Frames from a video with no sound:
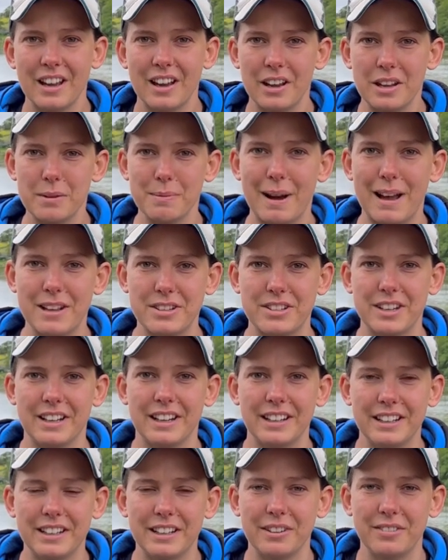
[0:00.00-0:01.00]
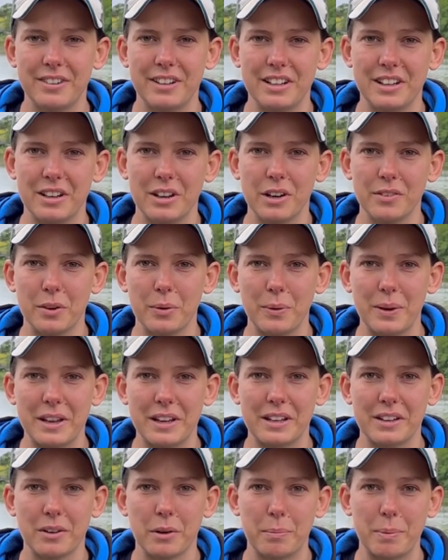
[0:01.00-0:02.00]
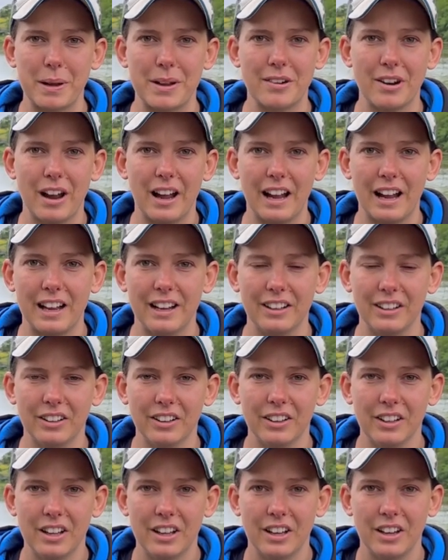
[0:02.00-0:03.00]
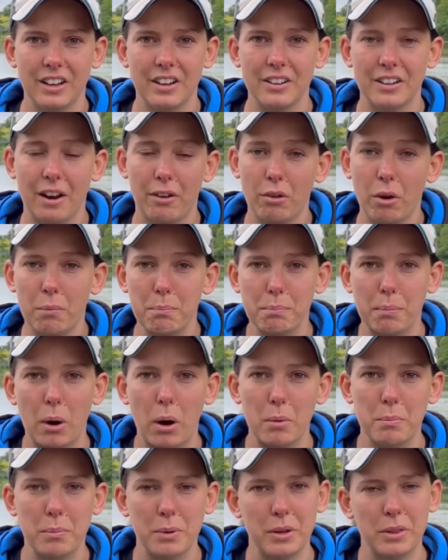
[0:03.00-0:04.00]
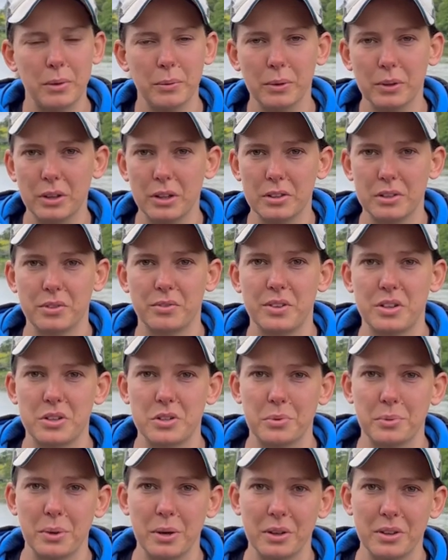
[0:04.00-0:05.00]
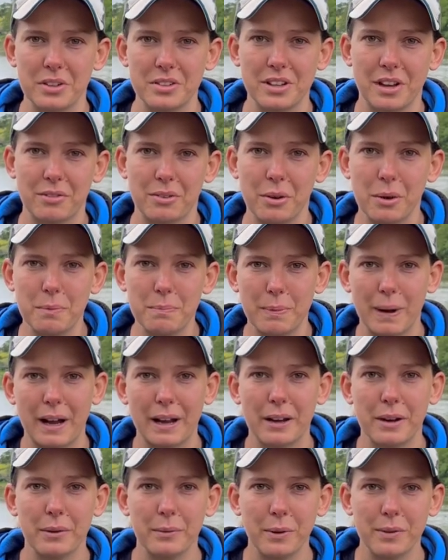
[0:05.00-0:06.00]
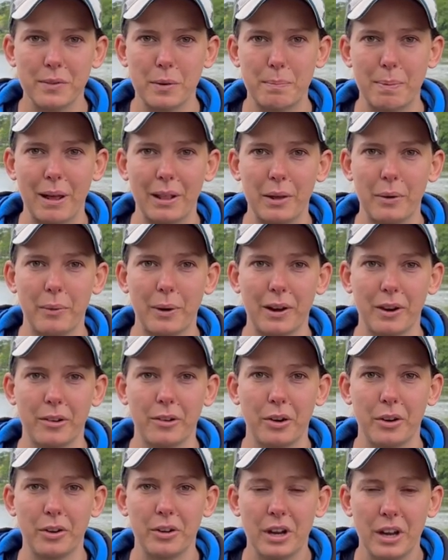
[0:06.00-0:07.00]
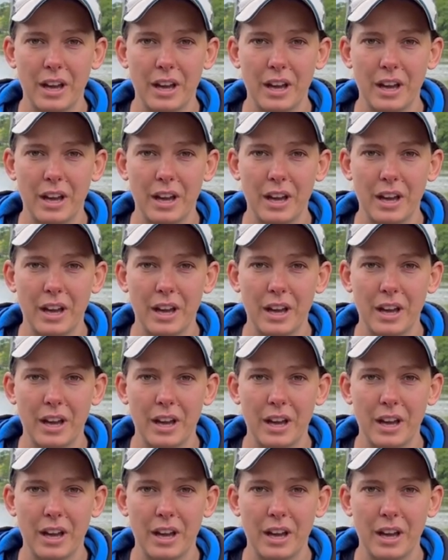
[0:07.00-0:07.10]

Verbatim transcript: You might have seen I did a video of a week up here at Harthill and I romped bomb and there were loads of fish swirling so I've come back with a pellet waggler rod.